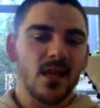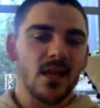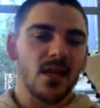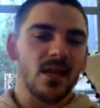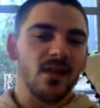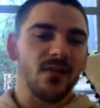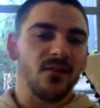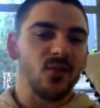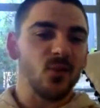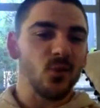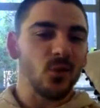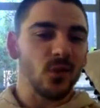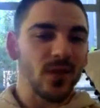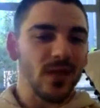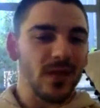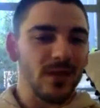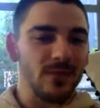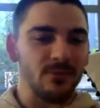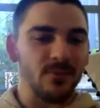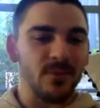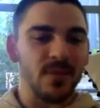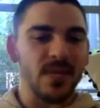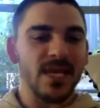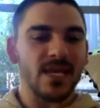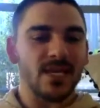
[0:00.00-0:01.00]
If you want to
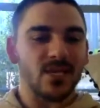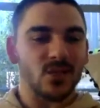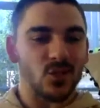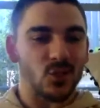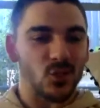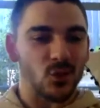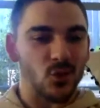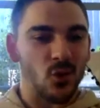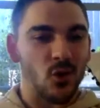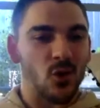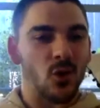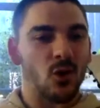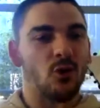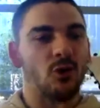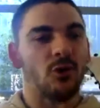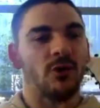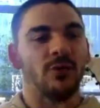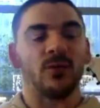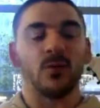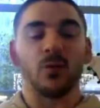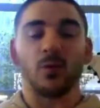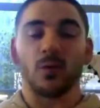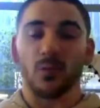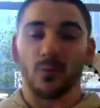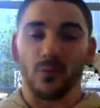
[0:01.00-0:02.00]
get big and strong, or
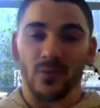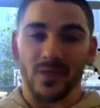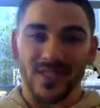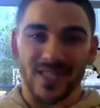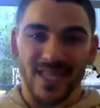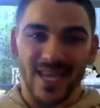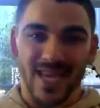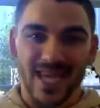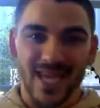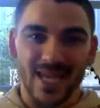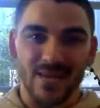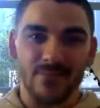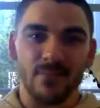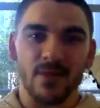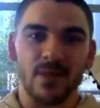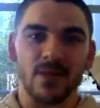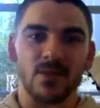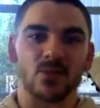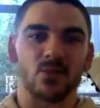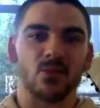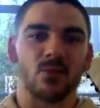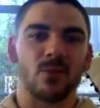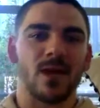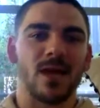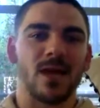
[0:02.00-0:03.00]
if you want to retain
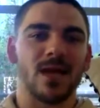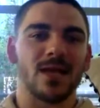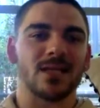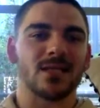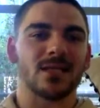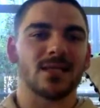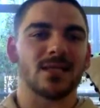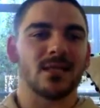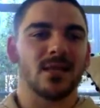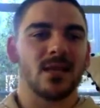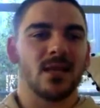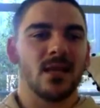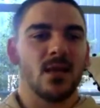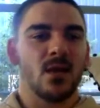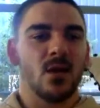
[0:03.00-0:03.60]
muscle mass,